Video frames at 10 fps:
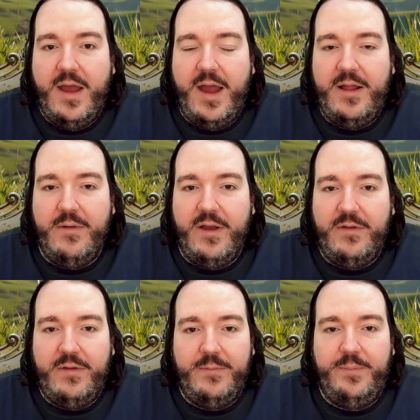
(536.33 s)

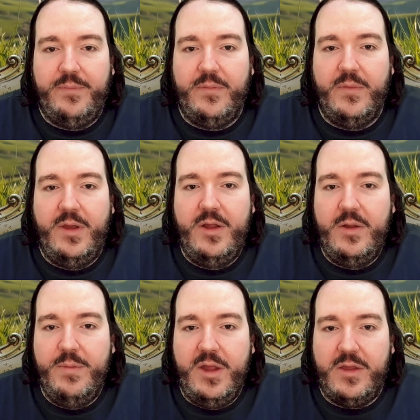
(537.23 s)
Anyways, in
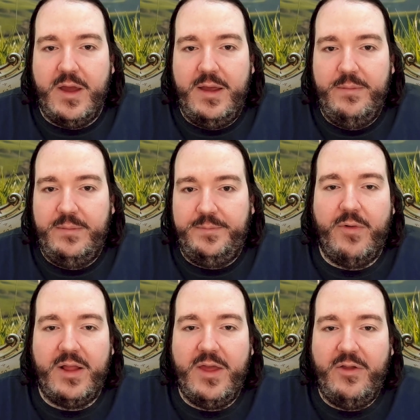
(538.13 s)
the meantime,
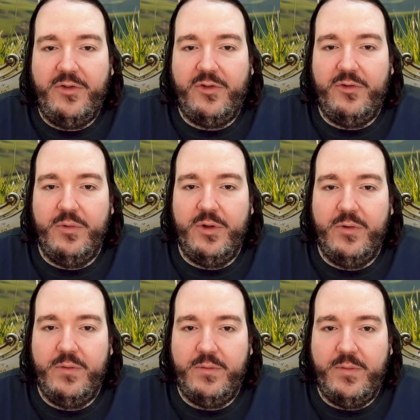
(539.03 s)
what else do we do?